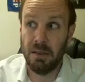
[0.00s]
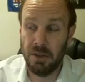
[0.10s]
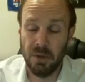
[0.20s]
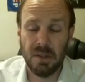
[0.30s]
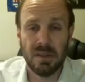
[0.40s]

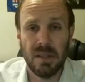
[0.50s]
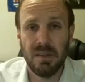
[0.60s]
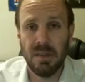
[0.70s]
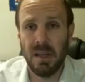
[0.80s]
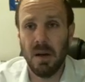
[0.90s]
to an
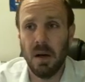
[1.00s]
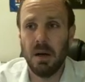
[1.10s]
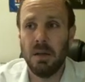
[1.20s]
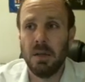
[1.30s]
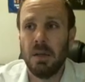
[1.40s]
extent they
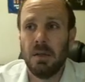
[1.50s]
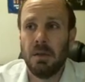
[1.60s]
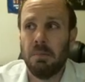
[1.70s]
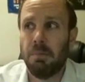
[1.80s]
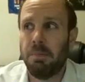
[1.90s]
are,
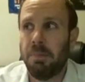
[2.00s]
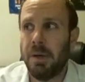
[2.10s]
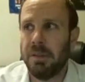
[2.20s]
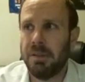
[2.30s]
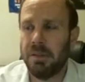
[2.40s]

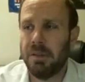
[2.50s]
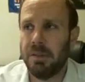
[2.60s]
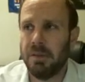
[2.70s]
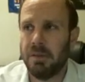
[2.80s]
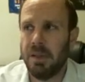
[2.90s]
but
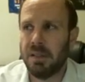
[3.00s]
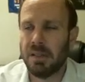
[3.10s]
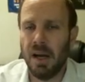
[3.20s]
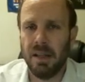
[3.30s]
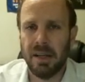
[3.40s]
it's
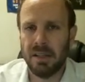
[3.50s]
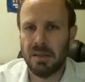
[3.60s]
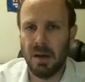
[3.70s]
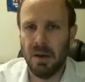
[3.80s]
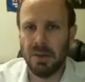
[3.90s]
not like it's
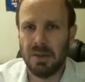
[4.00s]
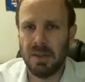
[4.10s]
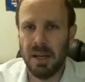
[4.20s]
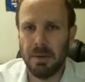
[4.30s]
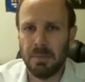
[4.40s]
all the
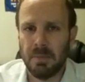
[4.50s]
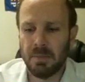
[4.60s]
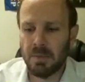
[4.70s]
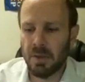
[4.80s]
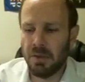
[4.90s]
same.
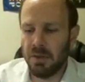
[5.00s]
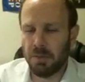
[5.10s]
There's